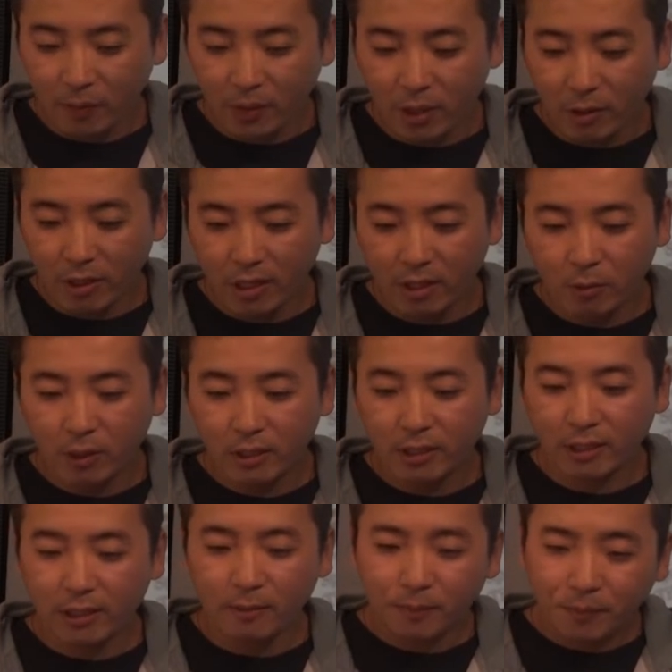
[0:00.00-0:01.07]
Now here, once
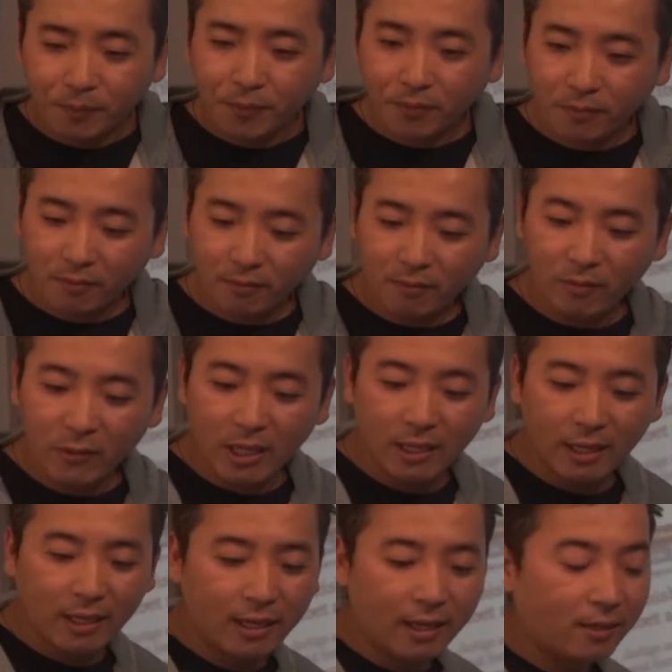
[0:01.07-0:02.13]
again,
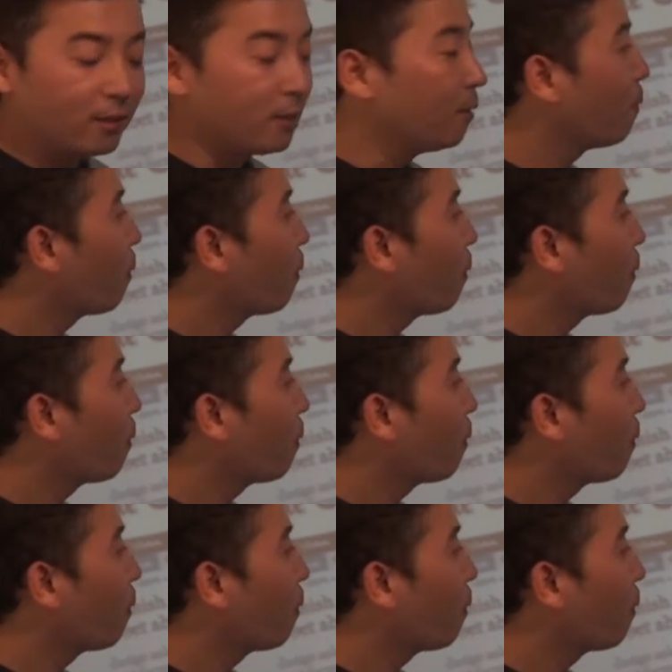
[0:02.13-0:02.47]
and